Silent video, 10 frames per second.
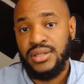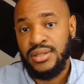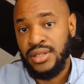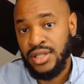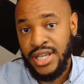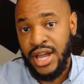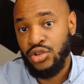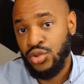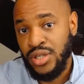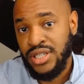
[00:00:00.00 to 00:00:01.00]
the entire
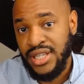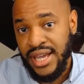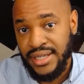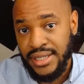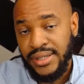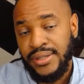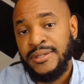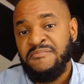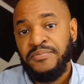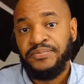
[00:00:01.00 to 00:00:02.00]
tree standing.
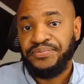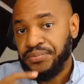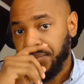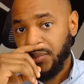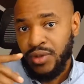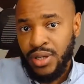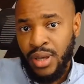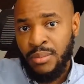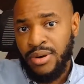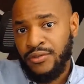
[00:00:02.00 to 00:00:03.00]

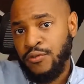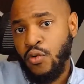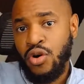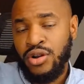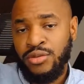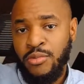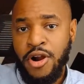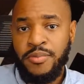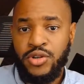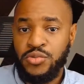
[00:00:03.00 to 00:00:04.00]
But for the
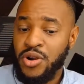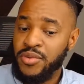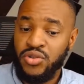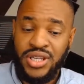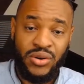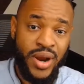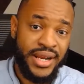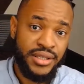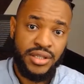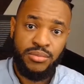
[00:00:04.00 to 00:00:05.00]
bark beetles get right
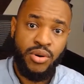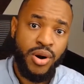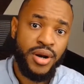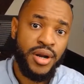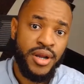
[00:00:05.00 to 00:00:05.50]
into the bark,